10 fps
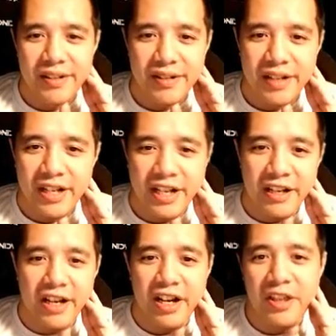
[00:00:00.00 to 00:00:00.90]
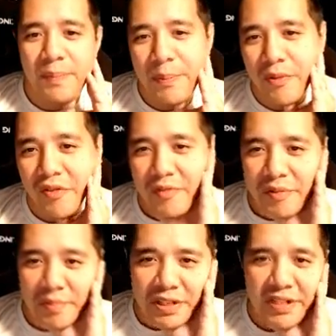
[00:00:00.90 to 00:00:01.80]
Other people have
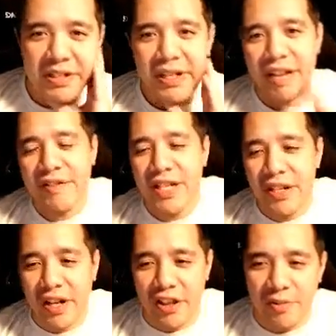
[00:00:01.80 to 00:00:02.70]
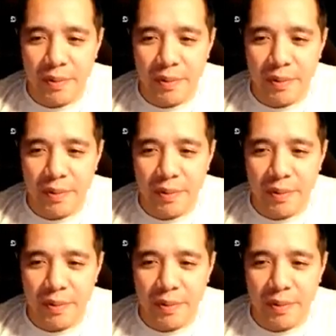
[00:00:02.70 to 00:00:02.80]
been. I've seen other